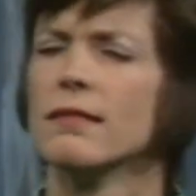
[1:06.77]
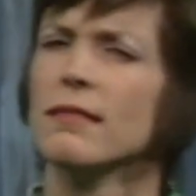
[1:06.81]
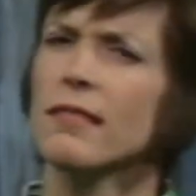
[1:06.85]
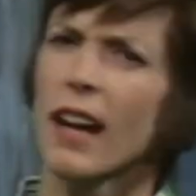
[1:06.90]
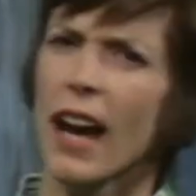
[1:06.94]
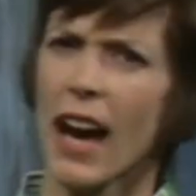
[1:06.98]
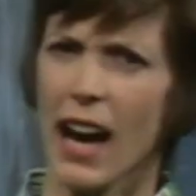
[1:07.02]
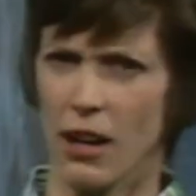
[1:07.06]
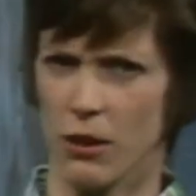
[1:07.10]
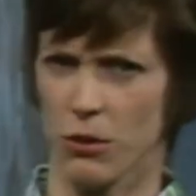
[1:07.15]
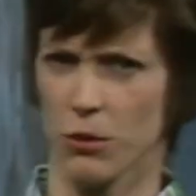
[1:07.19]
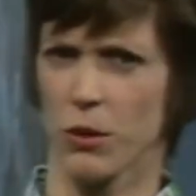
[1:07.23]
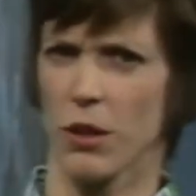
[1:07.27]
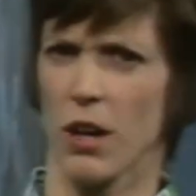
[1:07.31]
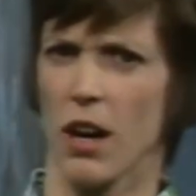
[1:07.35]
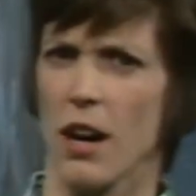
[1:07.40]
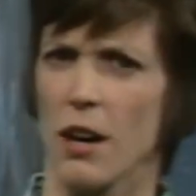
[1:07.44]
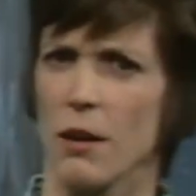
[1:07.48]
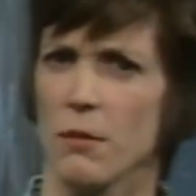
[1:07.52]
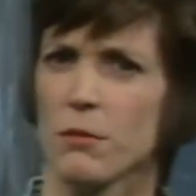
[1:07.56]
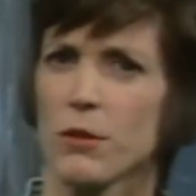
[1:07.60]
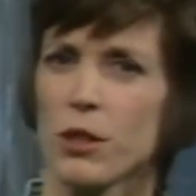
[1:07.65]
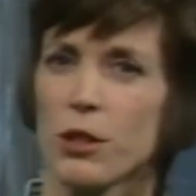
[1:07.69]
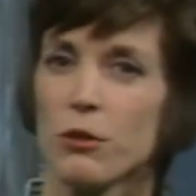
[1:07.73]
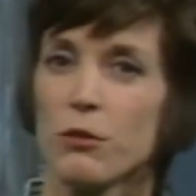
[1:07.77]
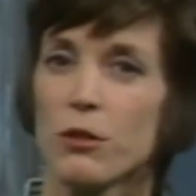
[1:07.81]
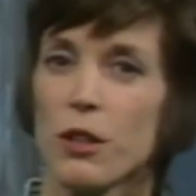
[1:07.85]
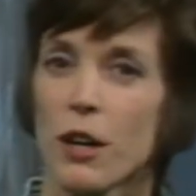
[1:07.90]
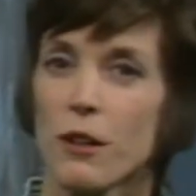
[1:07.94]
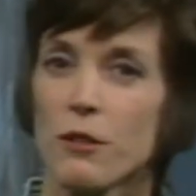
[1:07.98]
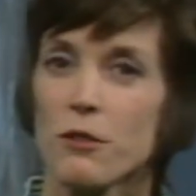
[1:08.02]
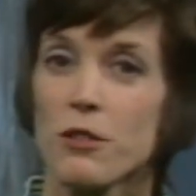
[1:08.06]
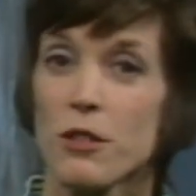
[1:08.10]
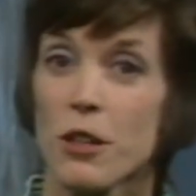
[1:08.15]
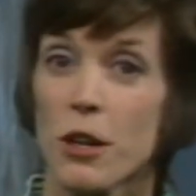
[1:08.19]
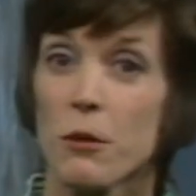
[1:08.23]
How come you know
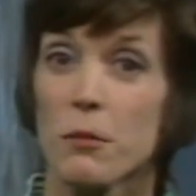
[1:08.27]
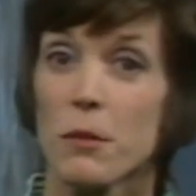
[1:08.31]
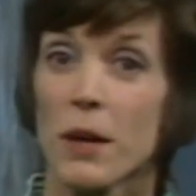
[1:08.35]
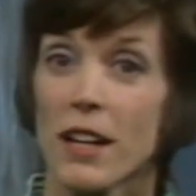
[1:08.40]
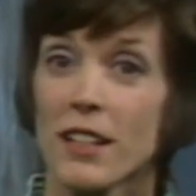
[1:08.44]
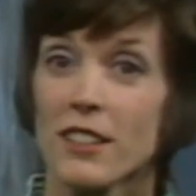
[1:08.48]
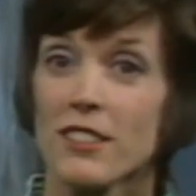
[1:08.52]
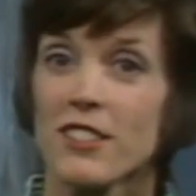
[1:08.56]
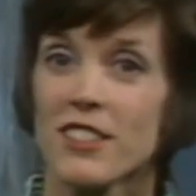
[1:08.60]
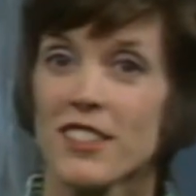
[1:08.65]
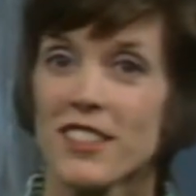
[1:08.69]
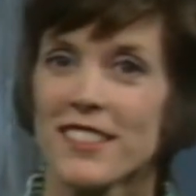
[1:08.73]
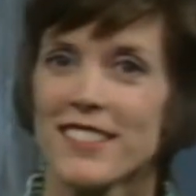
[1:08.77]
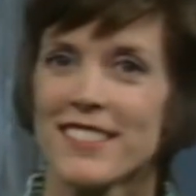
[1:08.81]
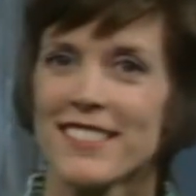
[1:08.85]
so much?